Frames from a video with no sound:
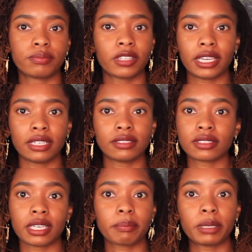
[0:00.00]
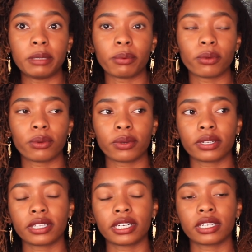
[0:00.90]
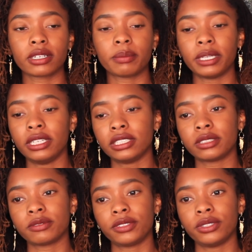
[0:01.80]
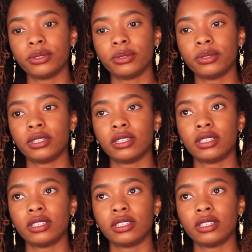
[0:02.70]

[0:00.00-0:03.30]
things like people or their opinions of you